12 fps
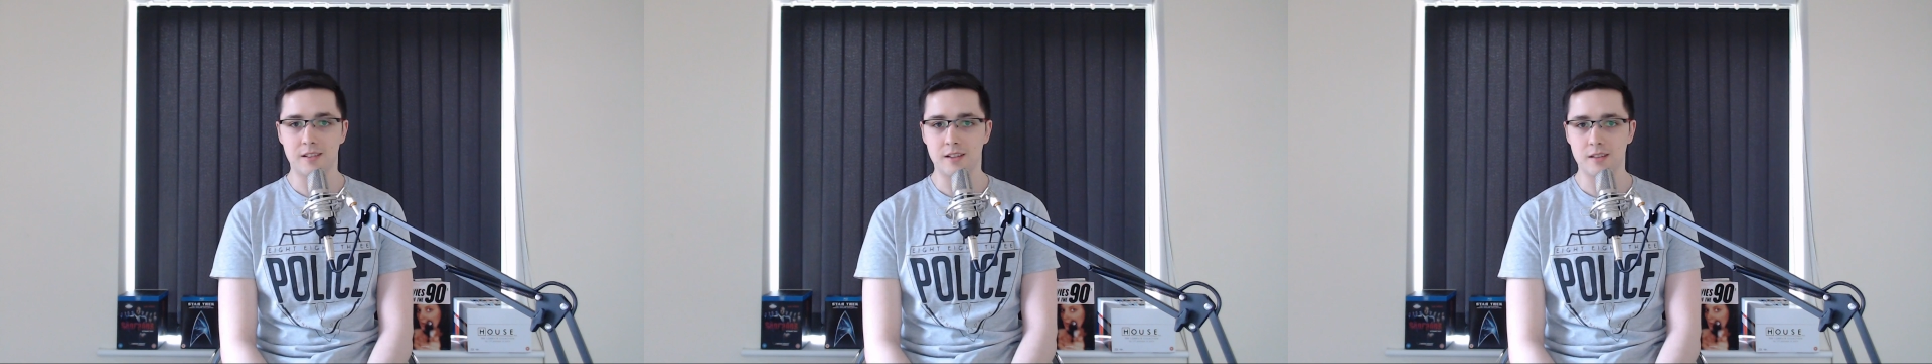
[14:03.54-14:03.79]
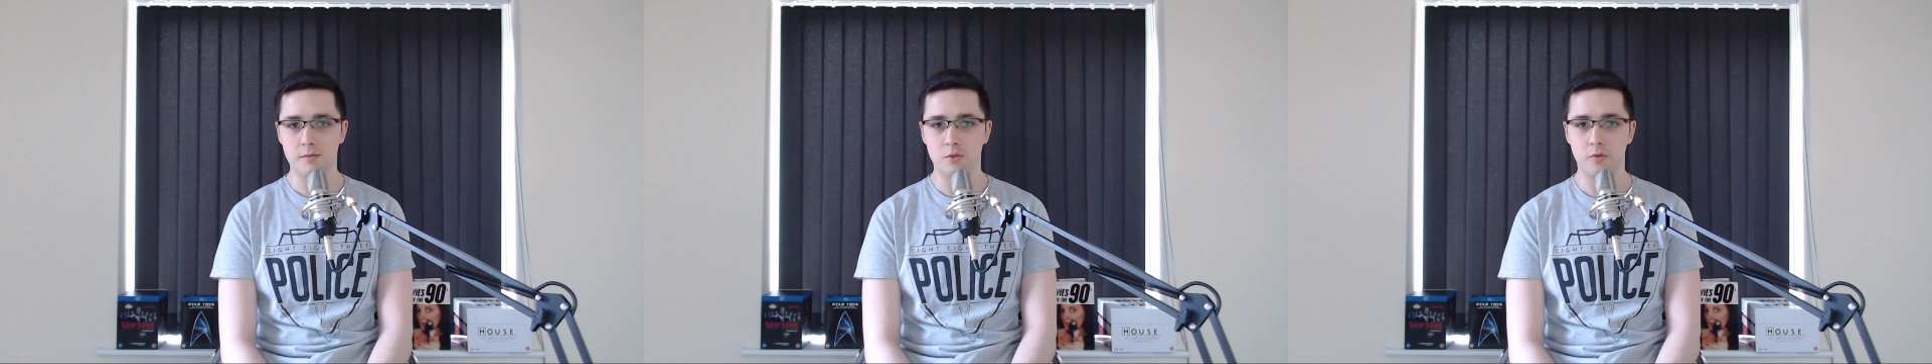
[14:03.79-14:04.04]

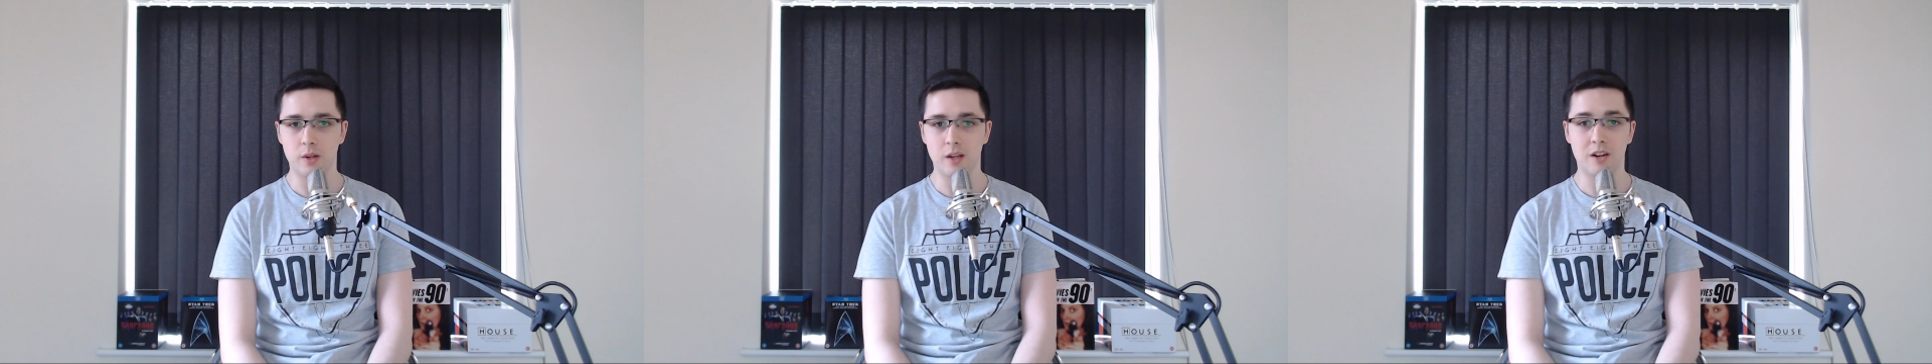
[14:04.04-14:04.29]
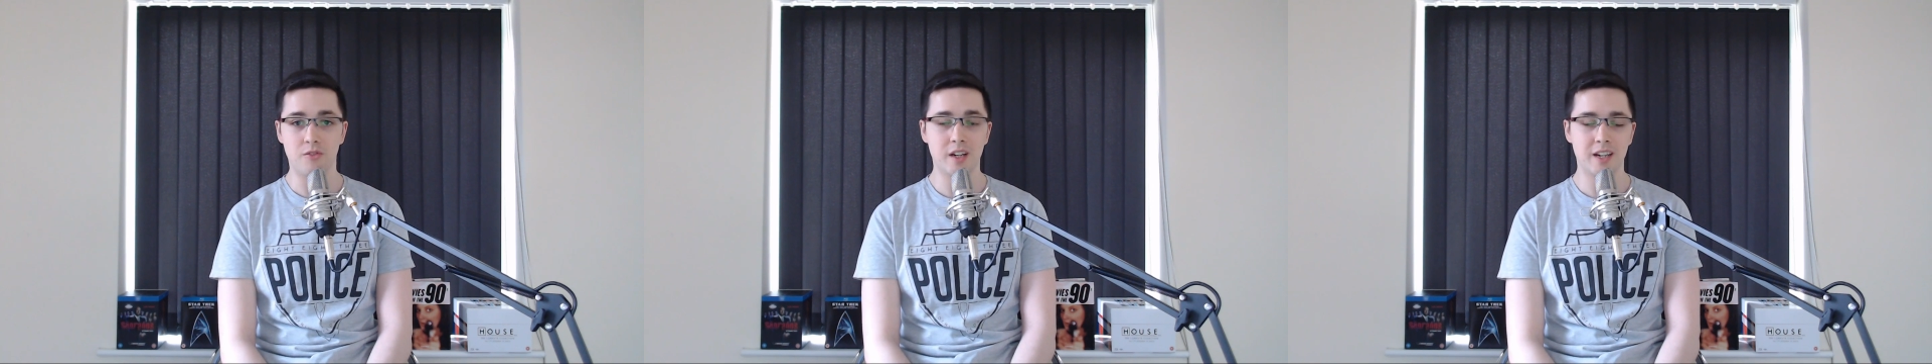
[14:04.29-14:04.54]
this movie. I
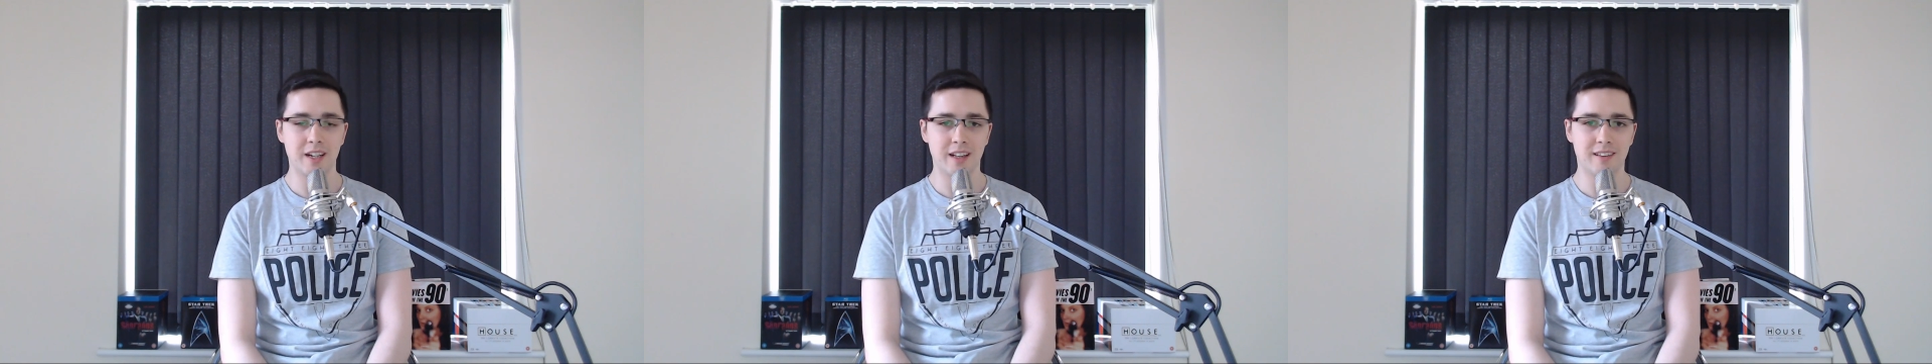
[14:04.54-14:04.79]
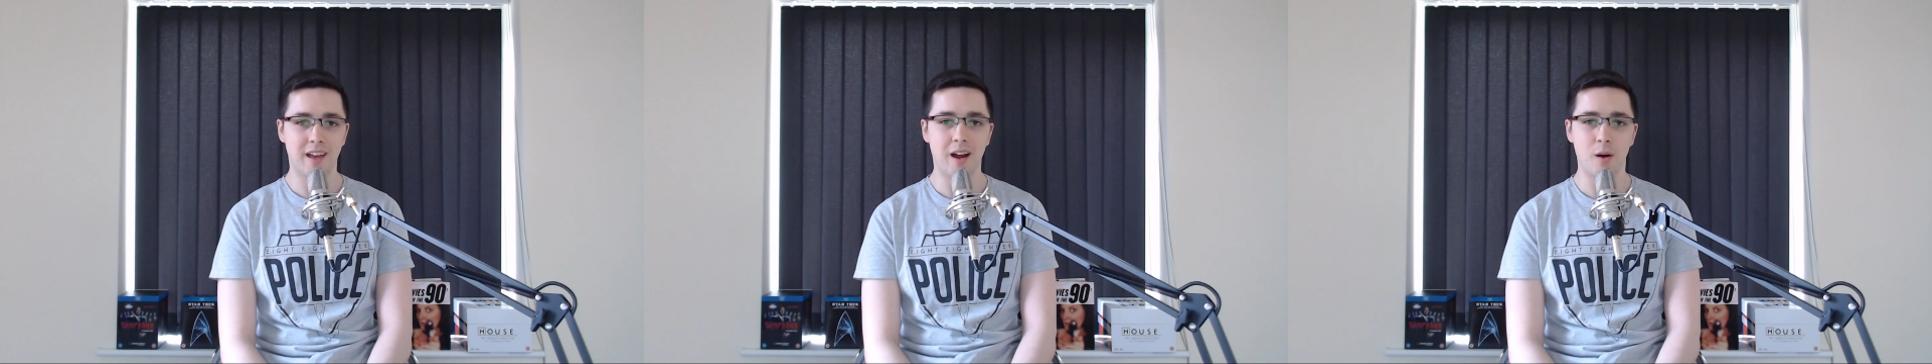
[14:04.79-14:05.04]
really
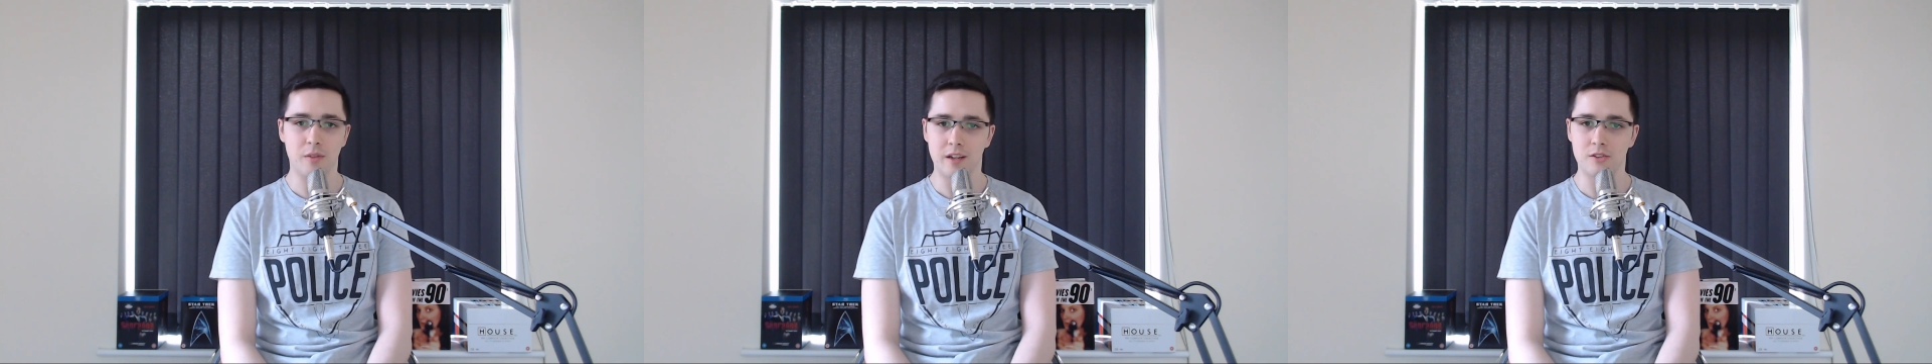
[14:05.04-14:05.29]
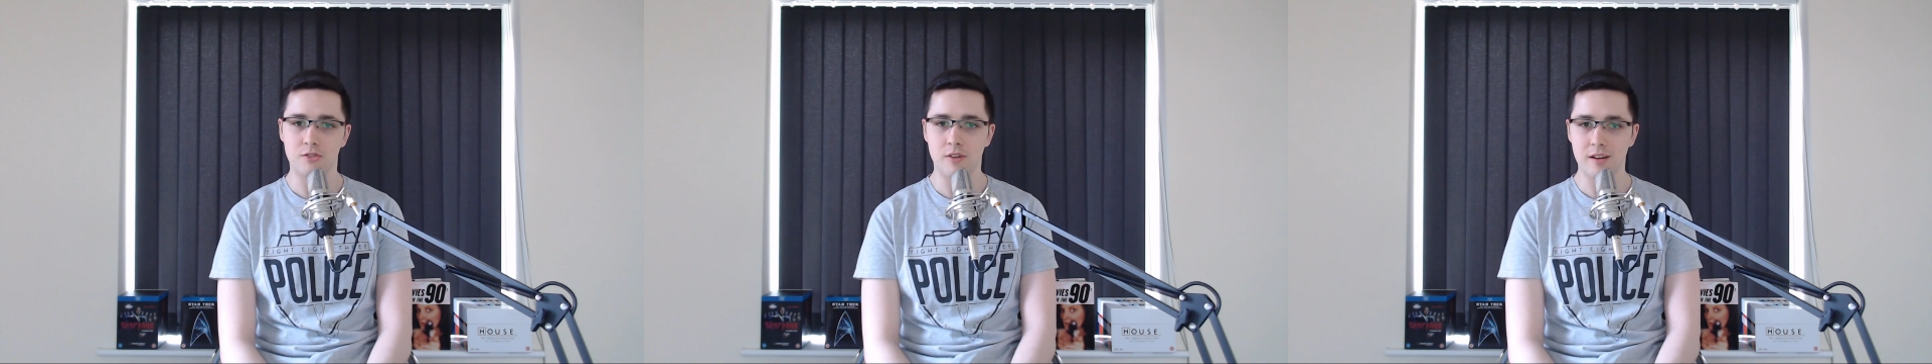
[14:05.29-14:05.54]
liked how they
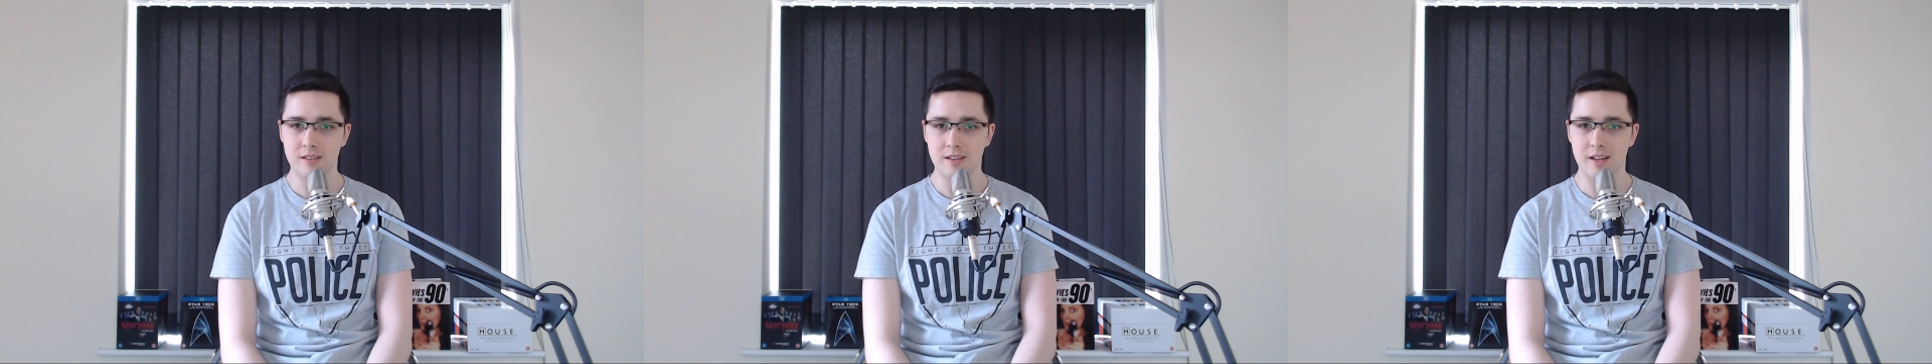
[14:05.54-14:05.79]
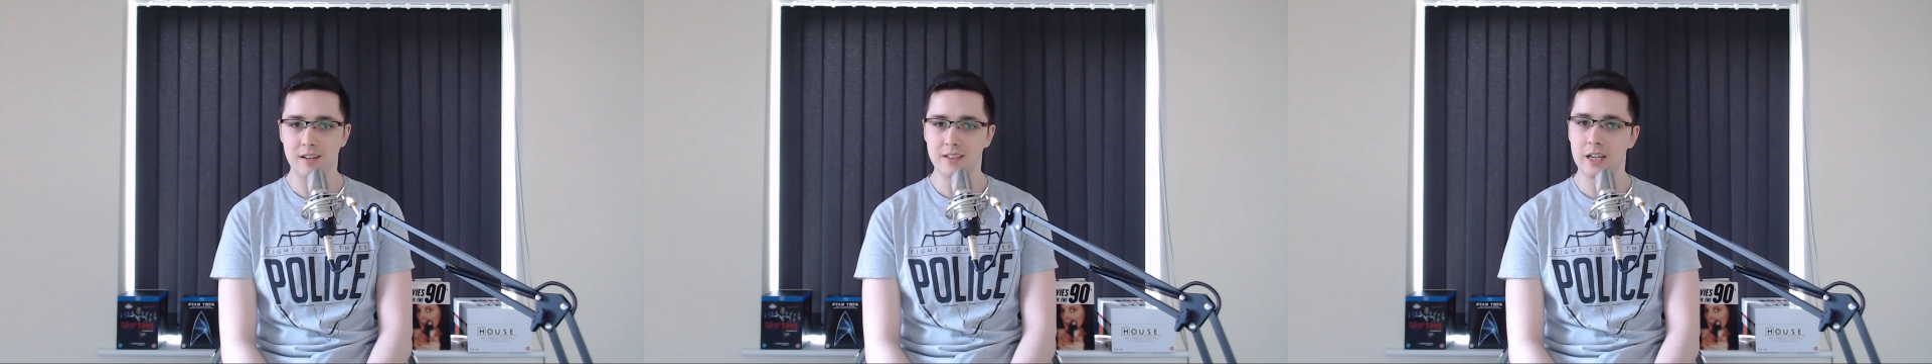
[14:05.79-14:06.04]
addressed that,